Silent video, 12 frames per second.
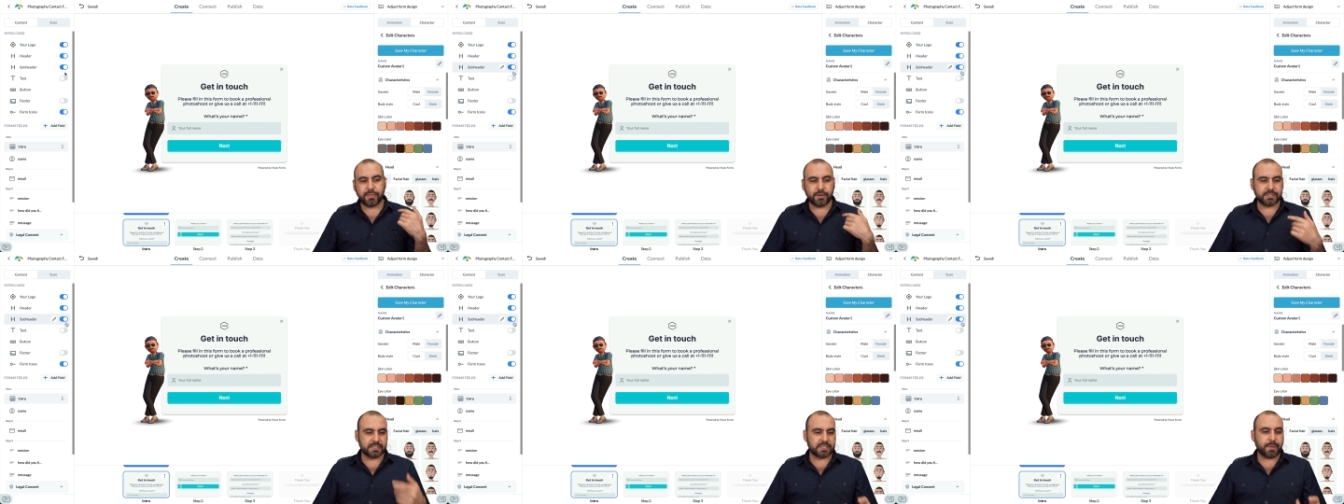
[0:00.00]

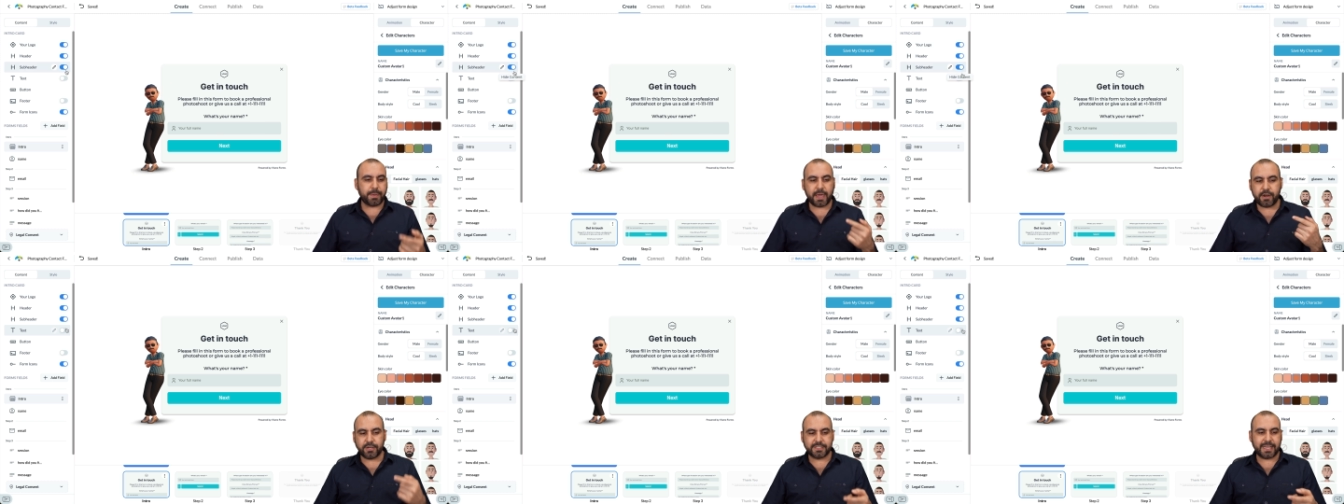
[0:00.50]
There's the
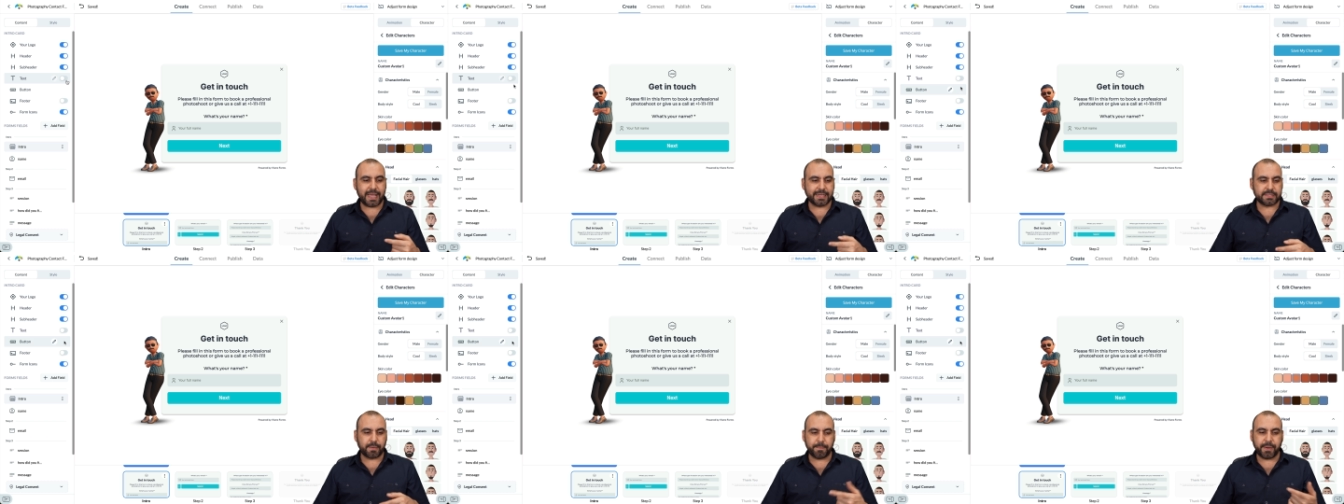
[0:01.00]
subheader,
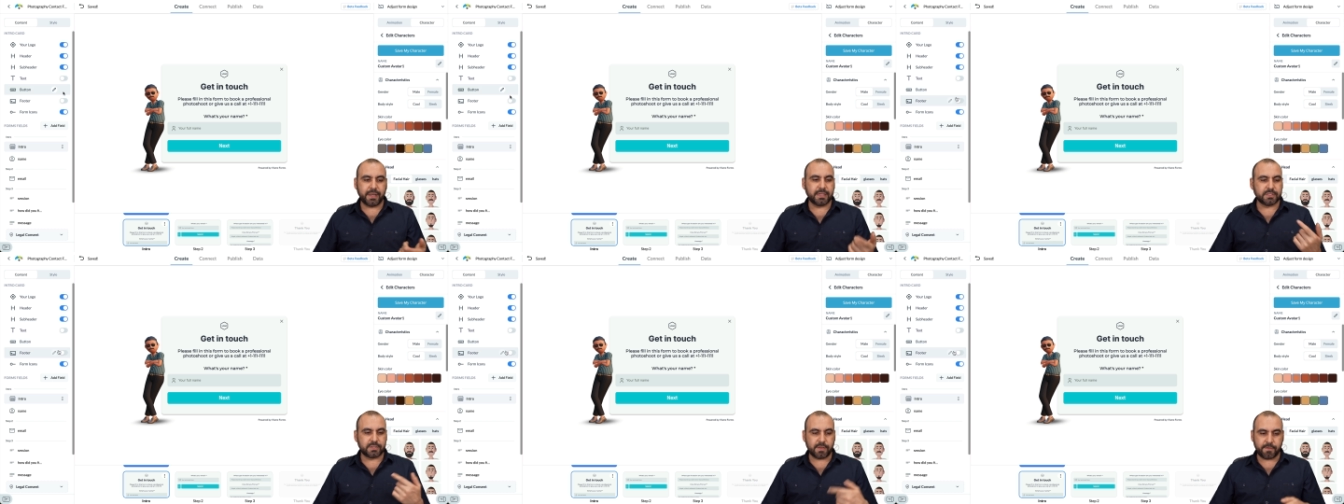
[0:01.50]
text,
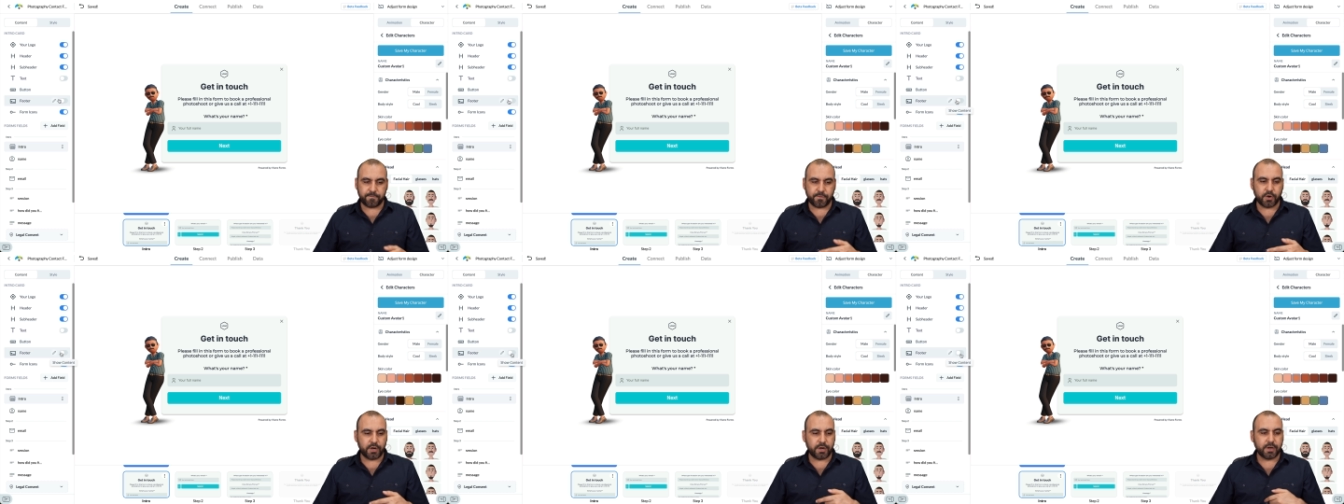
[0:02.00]
buttons, the
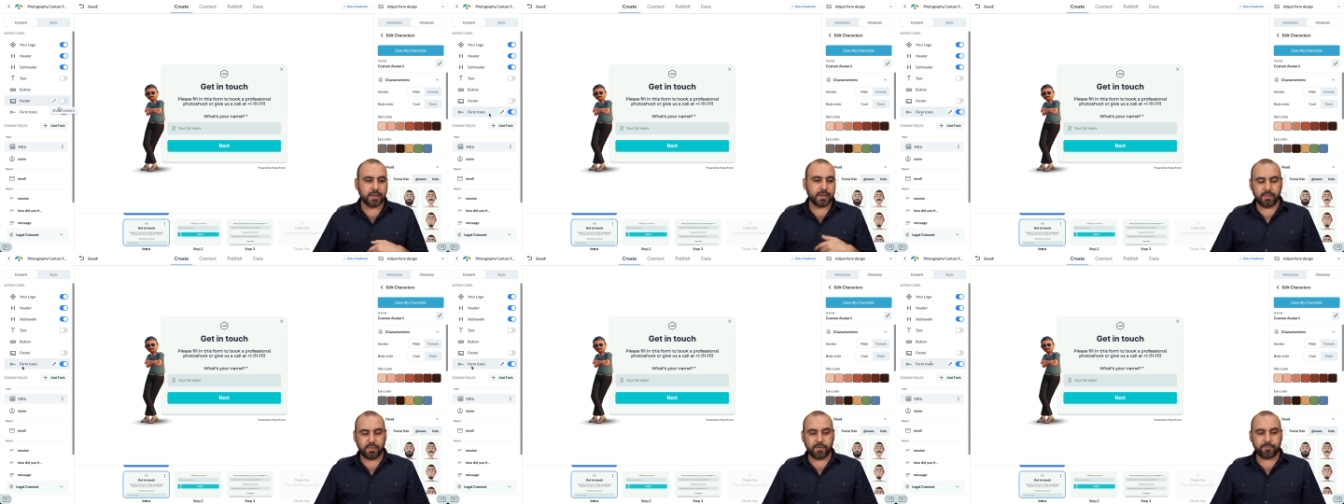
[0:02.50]
footer,
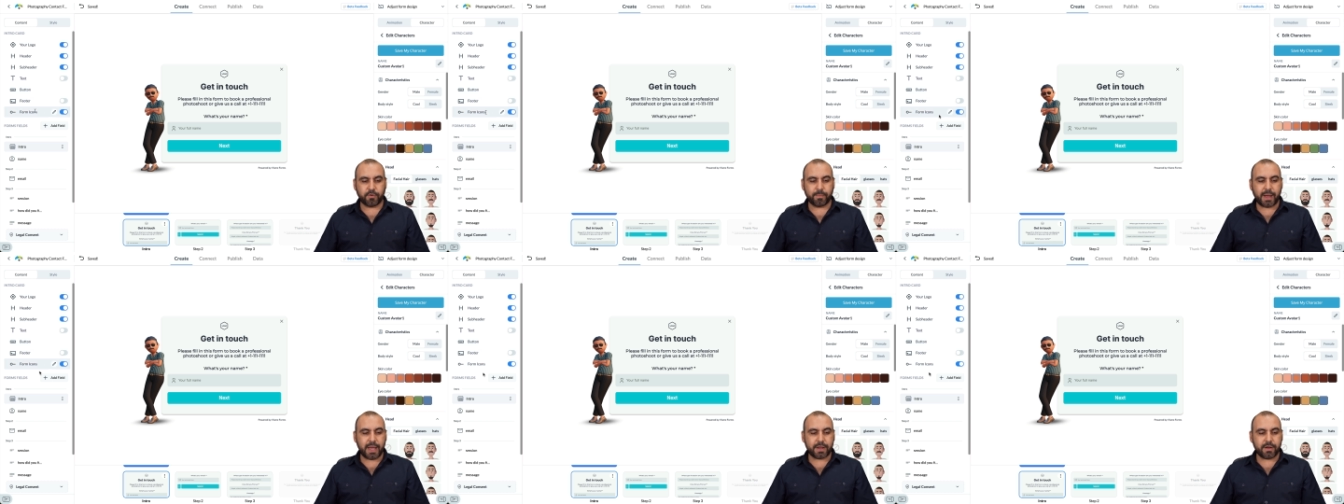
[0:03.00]
the form
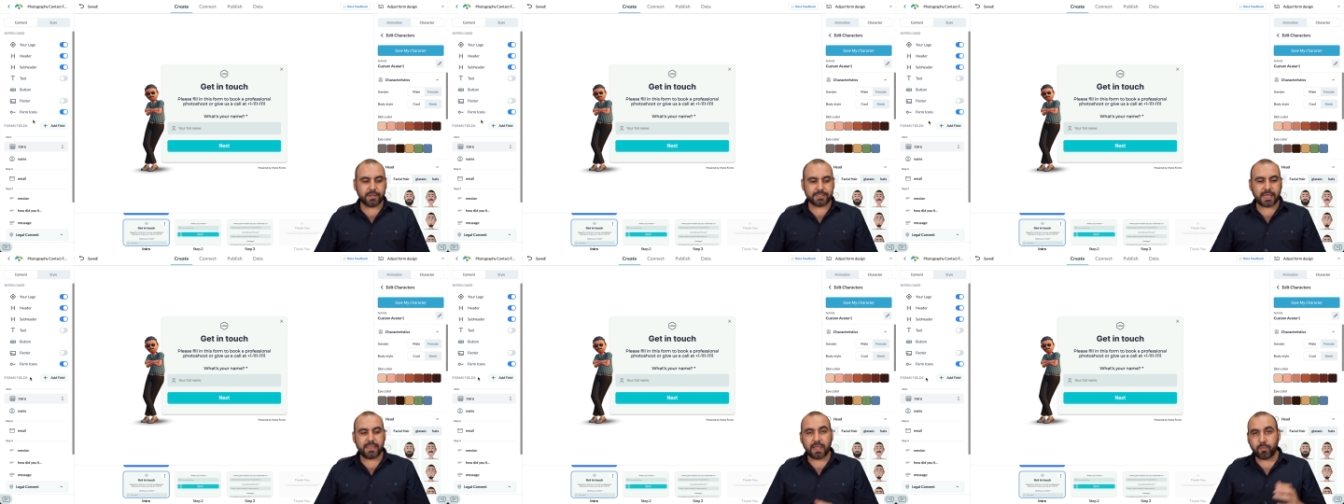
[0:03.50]
icons,
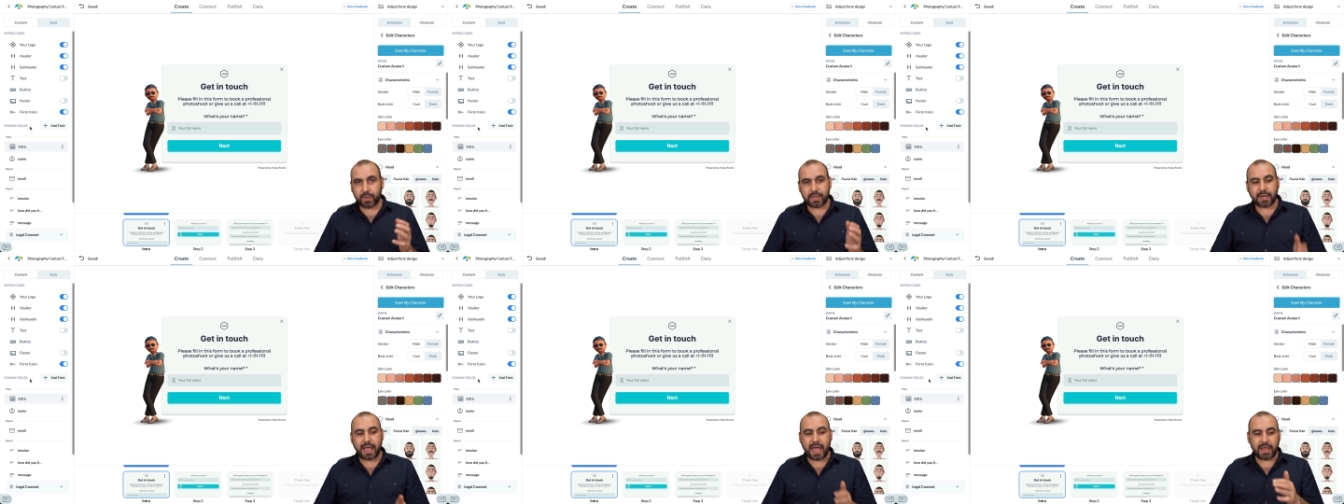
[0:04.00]
and then we
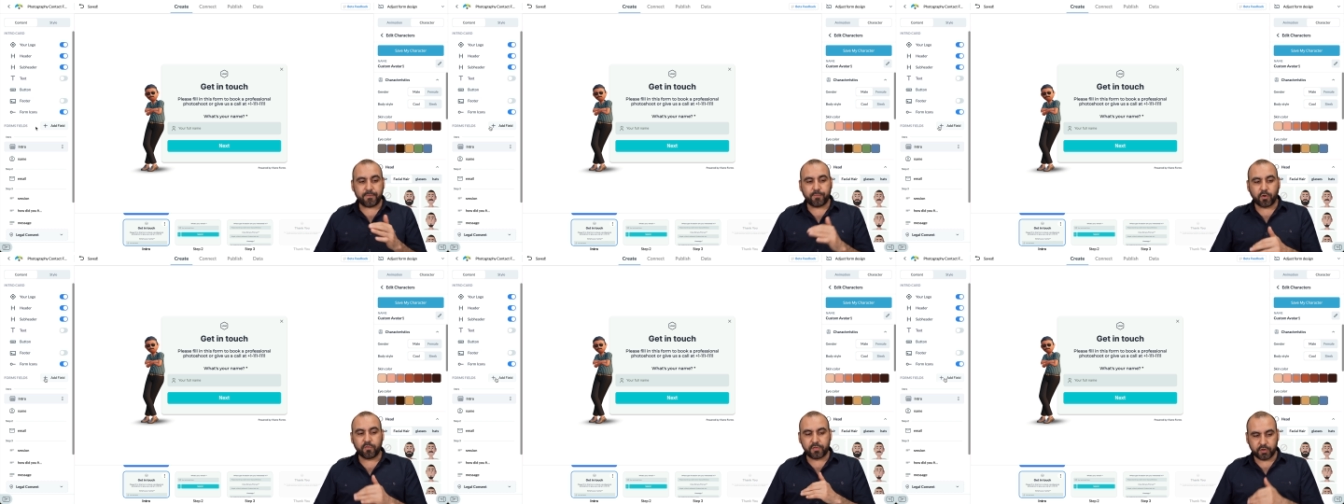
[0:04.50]
can add
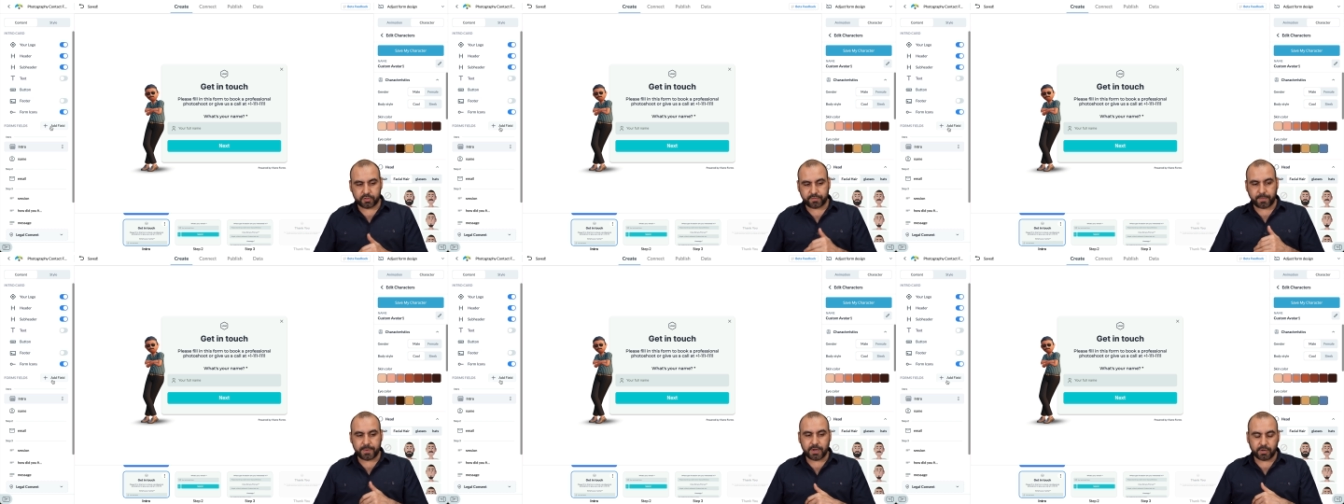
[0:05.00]
form fields
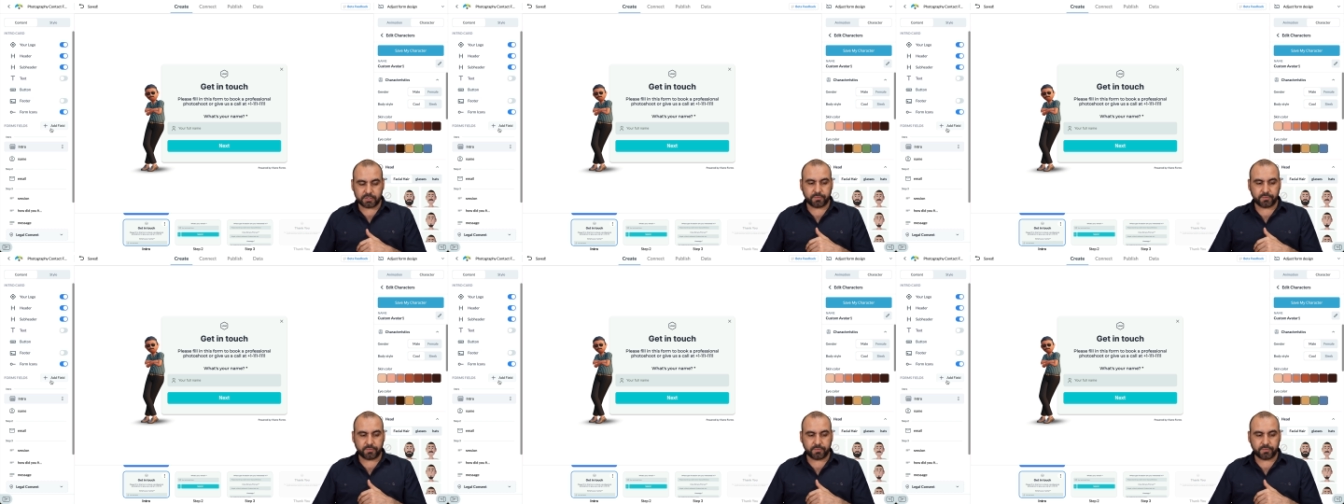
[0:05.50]
from here.